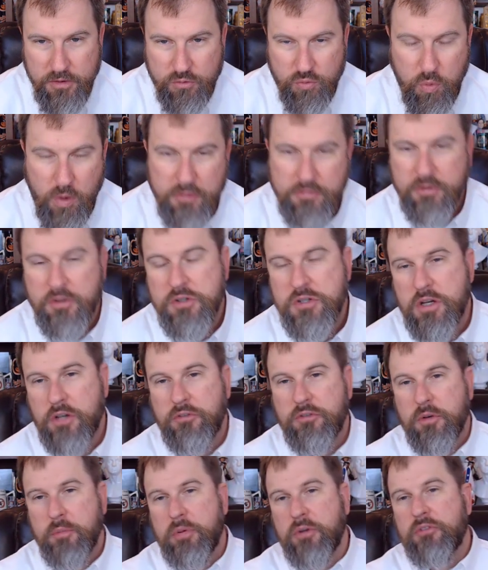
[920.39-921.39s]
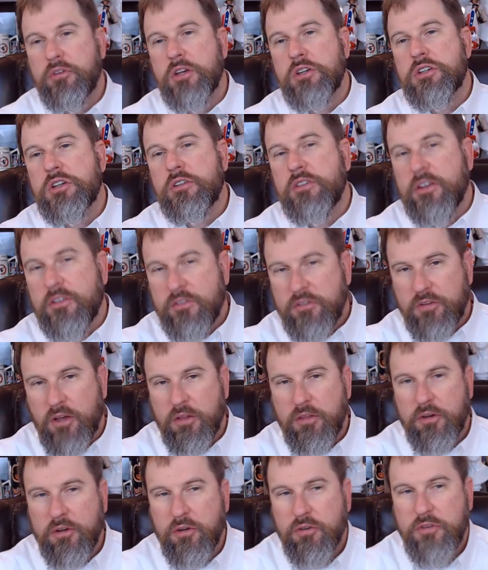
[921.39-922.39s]
This wasn't just a position that
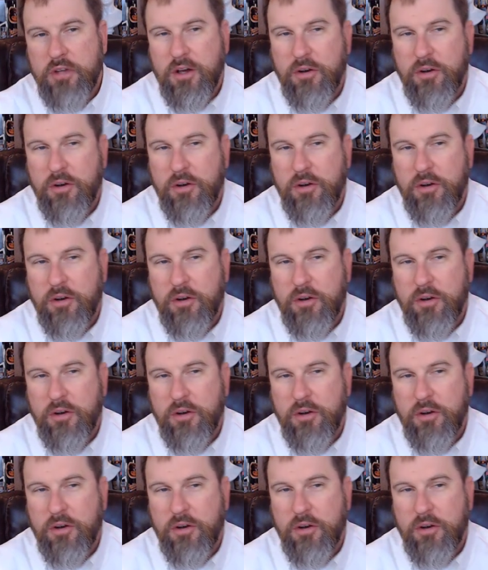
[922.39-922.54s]
Southerners